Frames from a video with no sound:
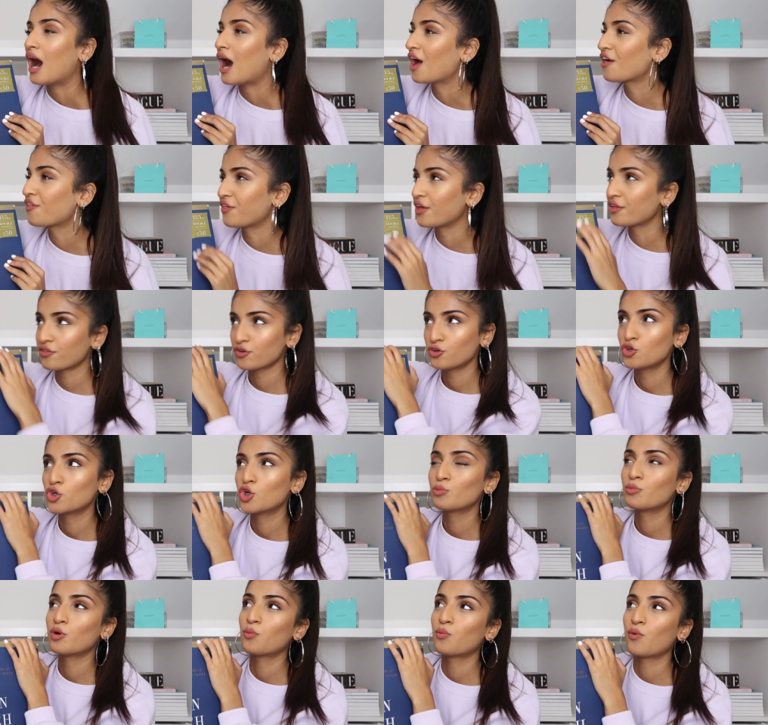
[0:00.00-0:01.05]
I think the
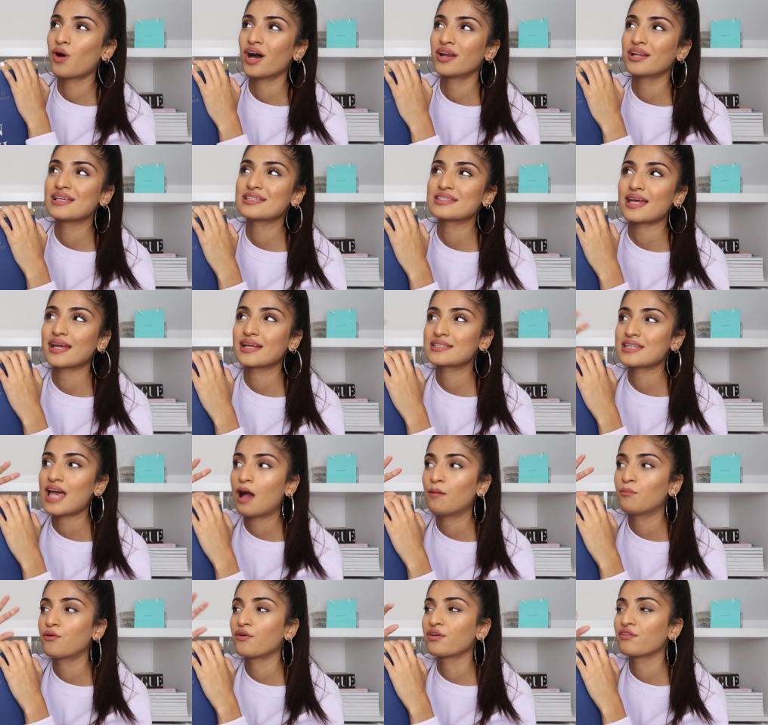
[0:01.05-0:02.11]
normal one is like
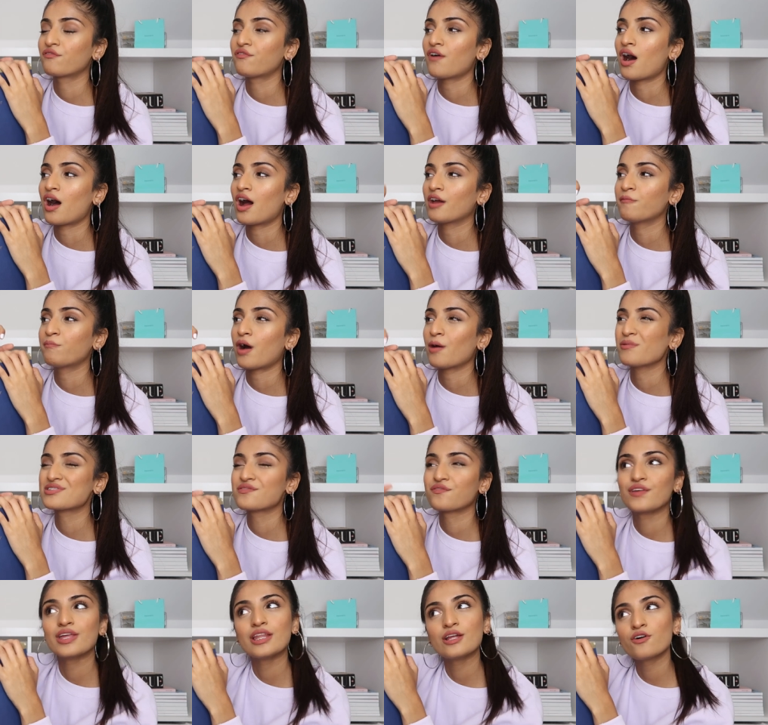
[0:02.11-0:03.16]
ten point five, but I was
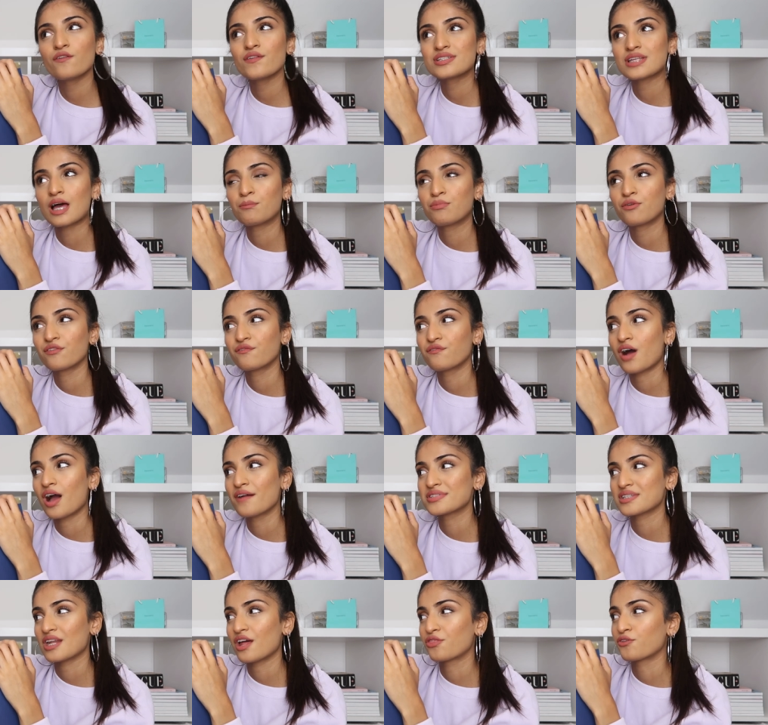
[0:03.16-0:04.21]
feeling all the ten point
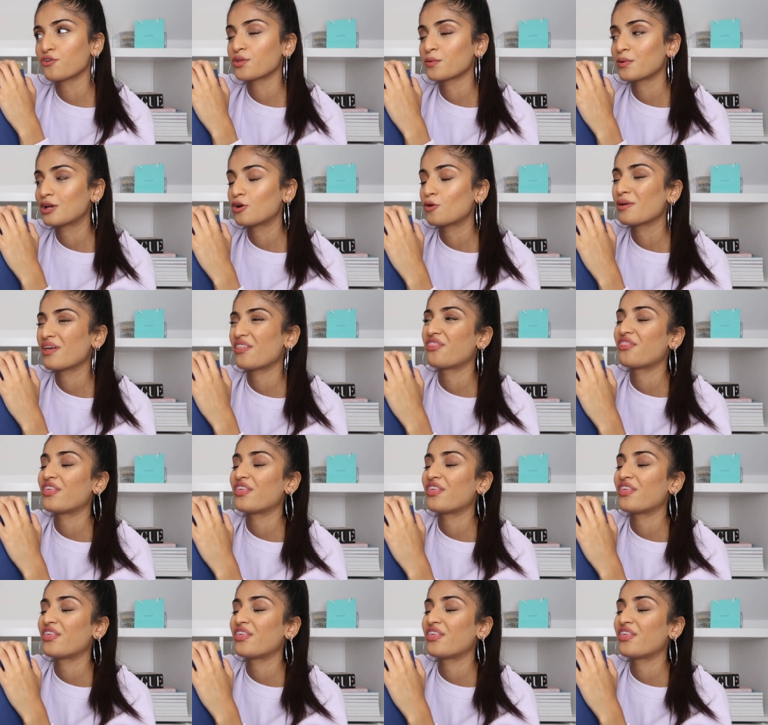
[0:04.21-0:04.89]
fives and I thought they were a little bit